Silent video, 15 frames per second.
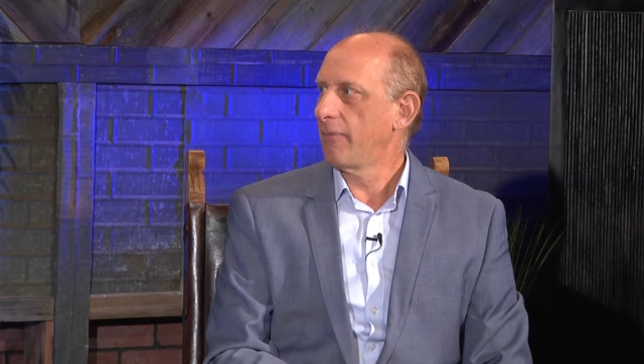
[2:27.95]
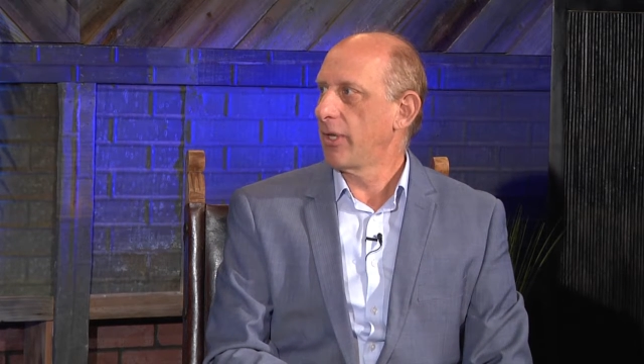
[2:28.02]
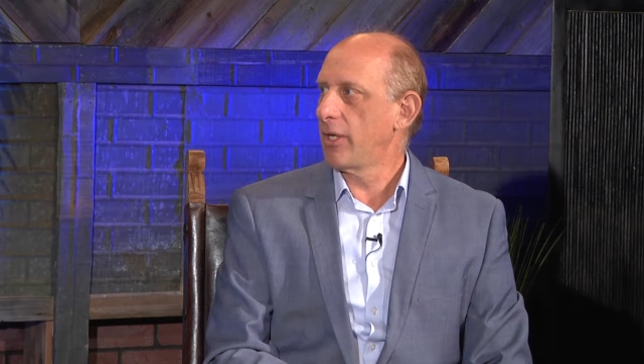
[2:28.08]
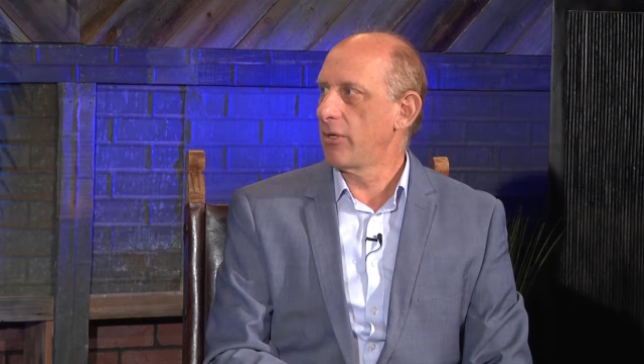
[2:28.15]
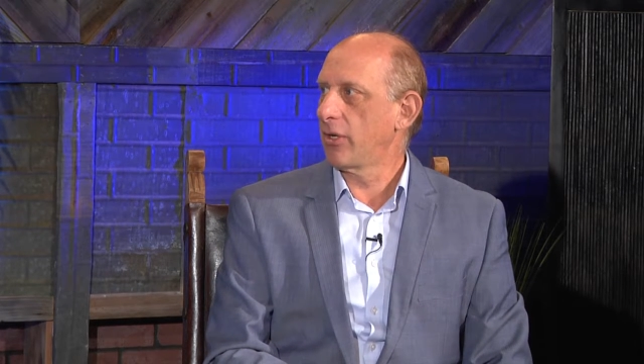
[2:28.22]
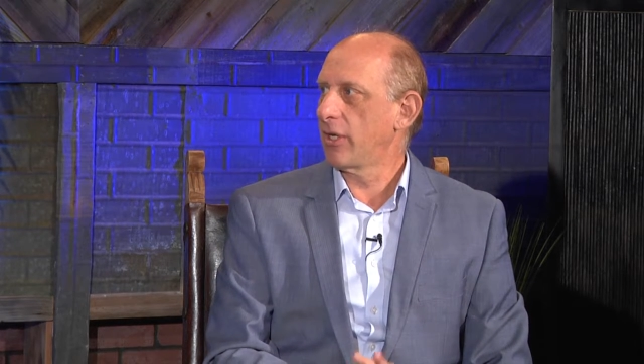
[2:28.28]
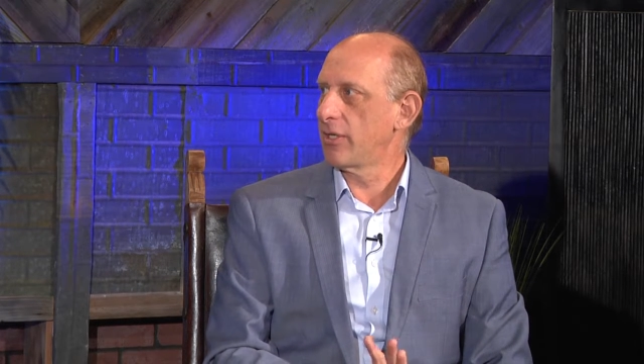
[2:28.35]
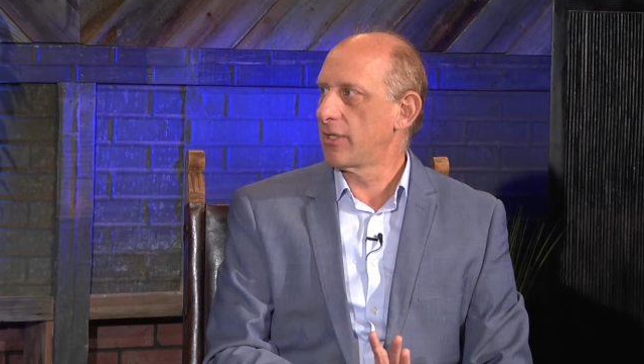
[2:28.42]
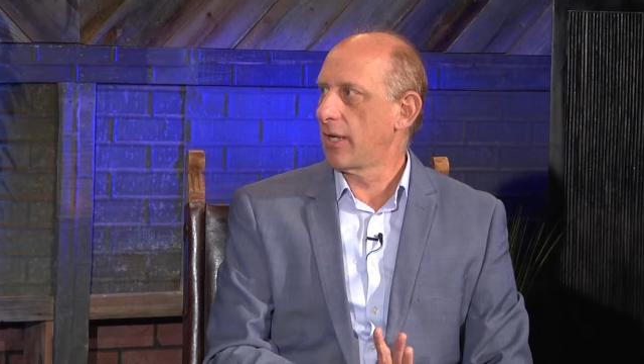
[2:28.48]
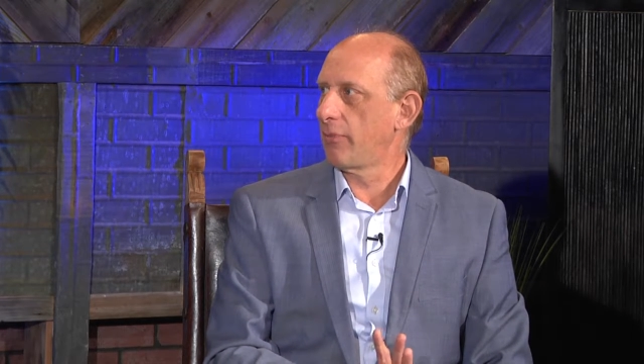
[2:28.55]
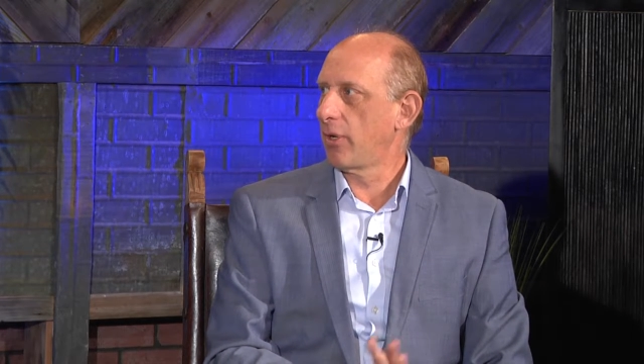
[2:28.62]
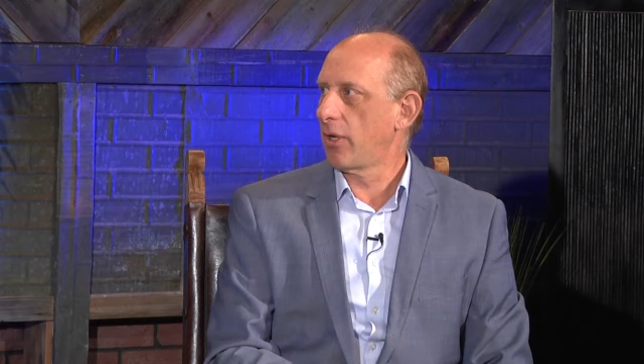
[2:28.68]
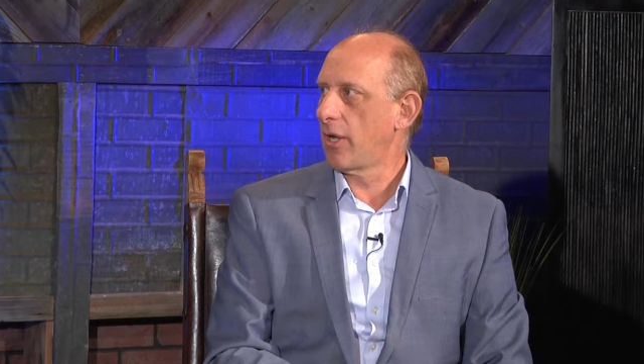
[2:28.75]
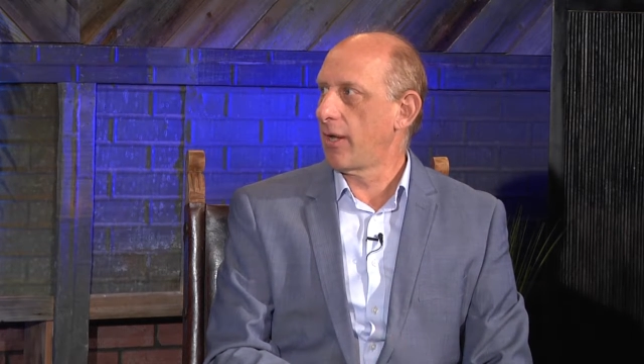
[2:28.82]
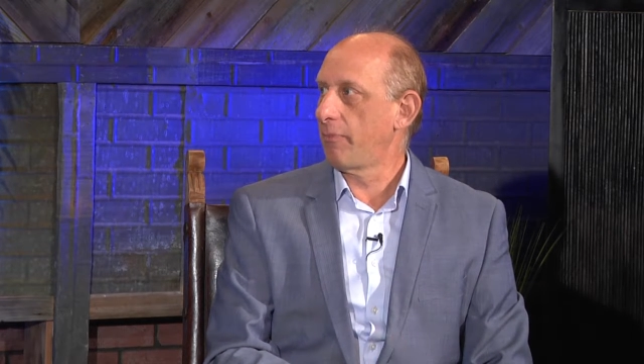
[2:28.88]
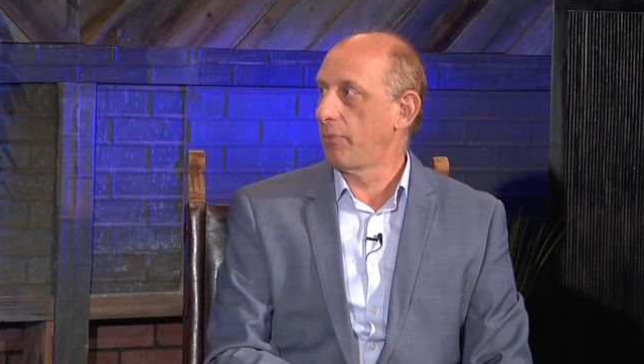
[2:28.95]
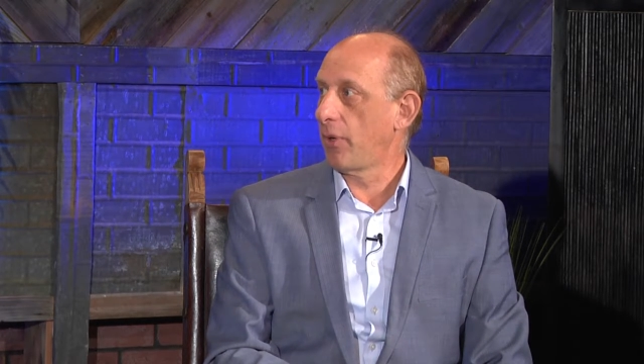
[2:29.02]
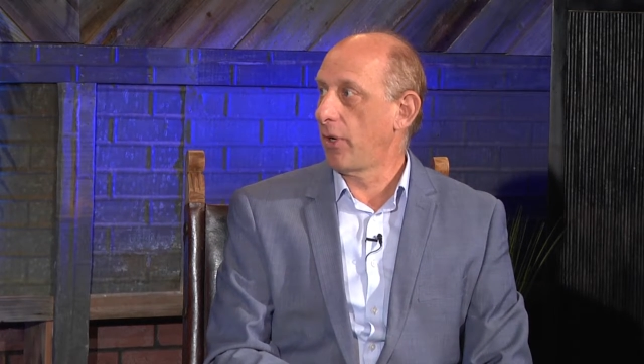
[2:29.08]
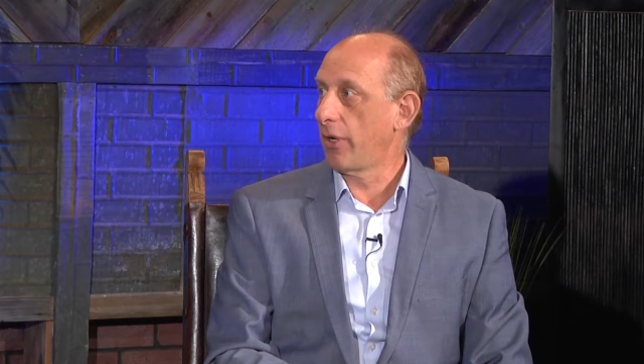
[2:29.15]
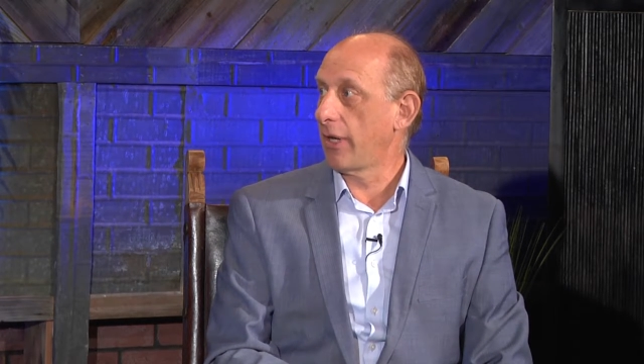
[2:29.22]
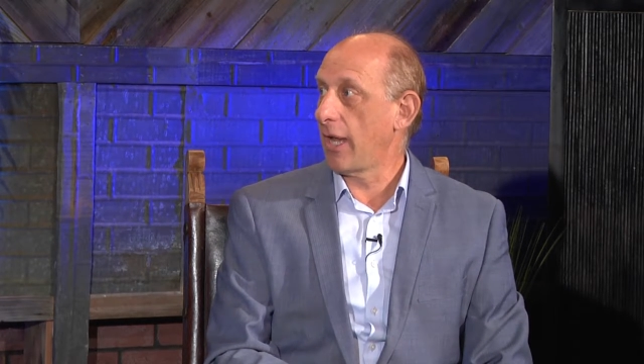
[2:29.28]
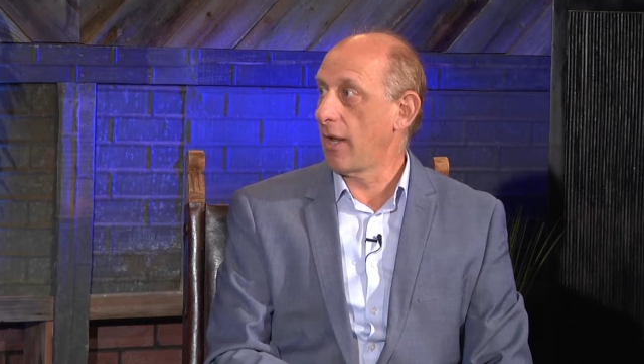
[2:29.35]
And you're going to double up
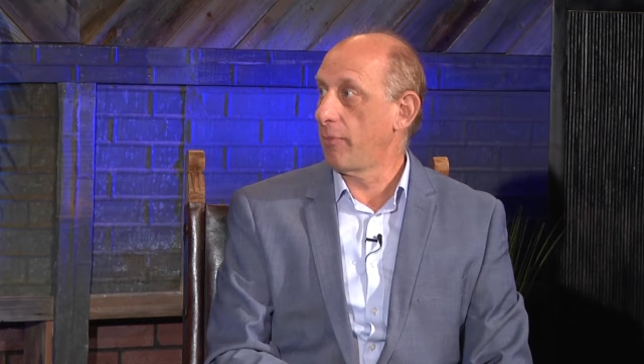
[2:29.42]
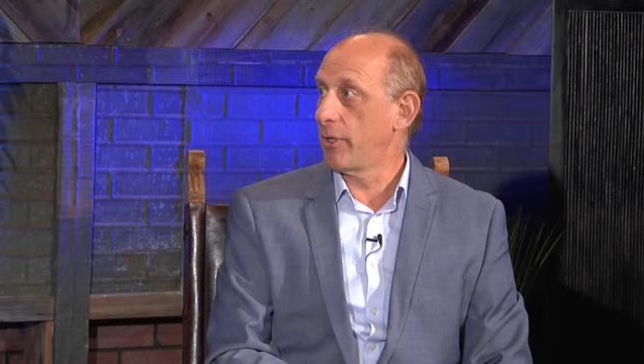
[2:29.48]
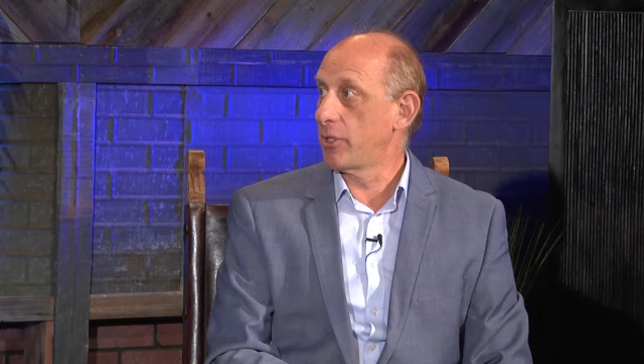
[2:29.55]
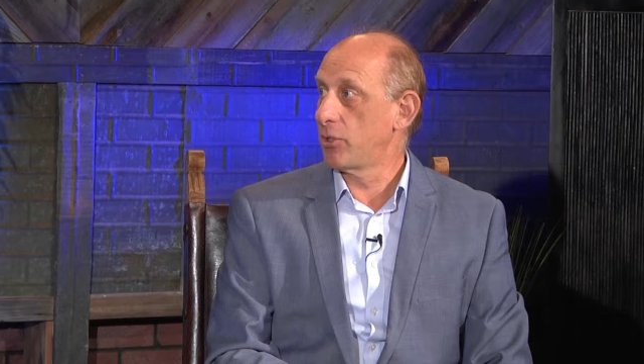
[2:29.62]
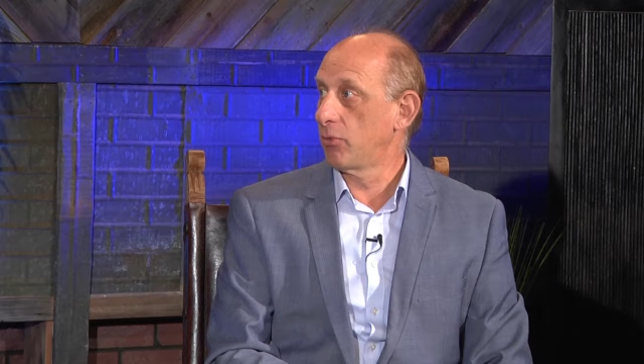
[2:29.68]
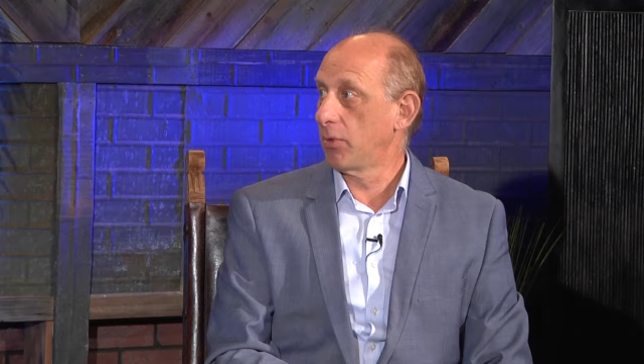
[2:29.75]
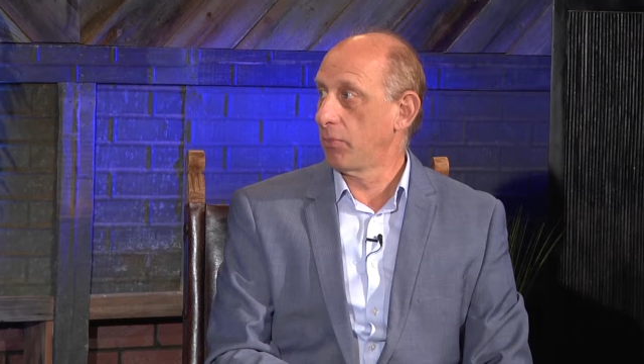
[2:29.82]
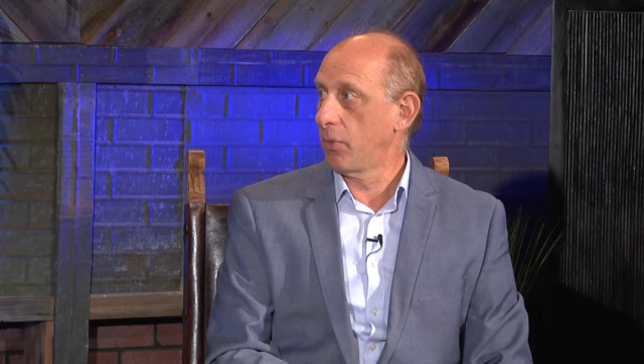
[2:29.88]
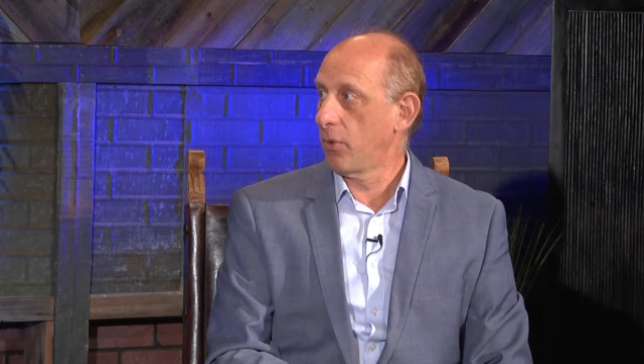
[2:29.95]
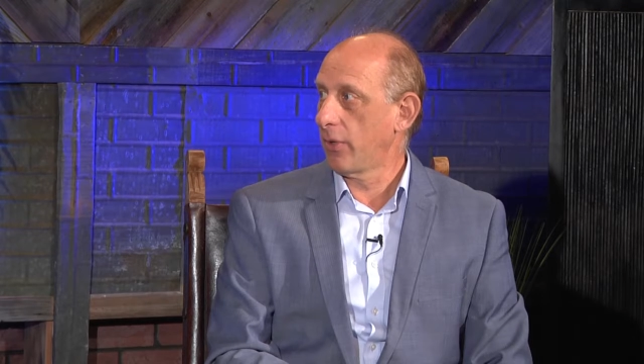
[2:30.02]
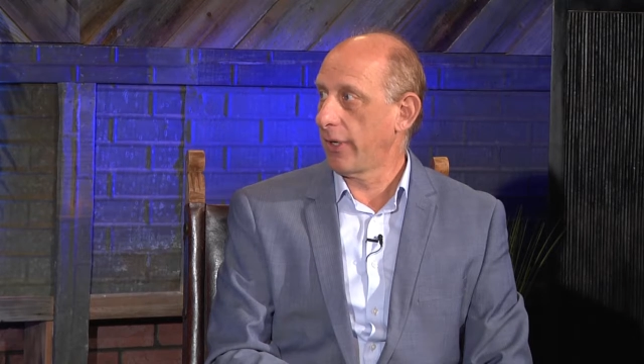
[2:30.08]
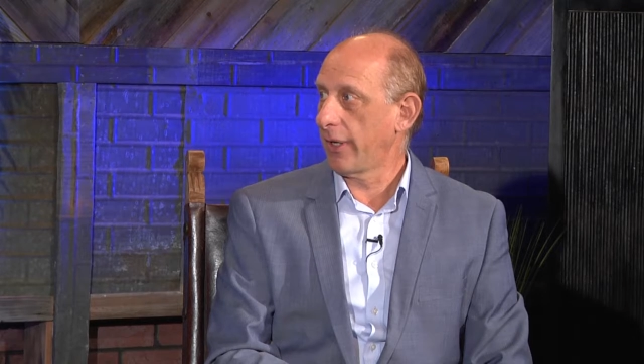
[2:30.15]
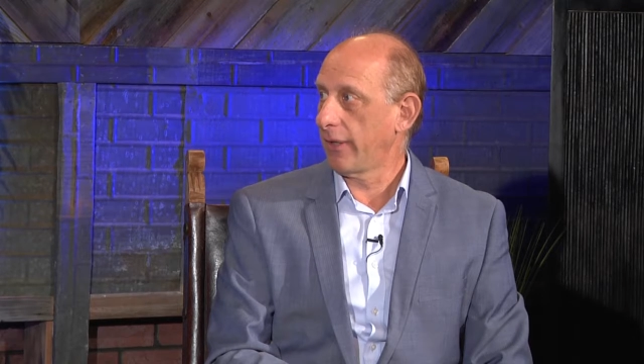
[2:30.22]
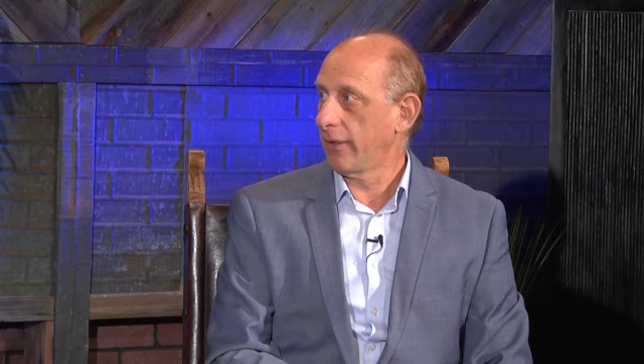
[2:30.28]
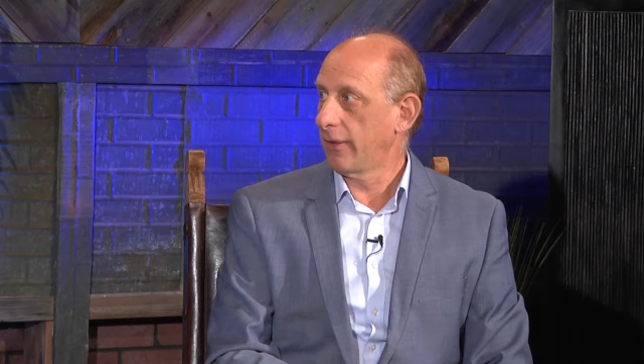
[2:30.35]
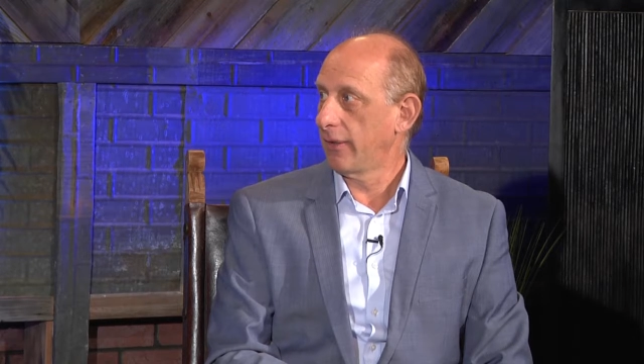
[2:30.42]
on how much you're reporting.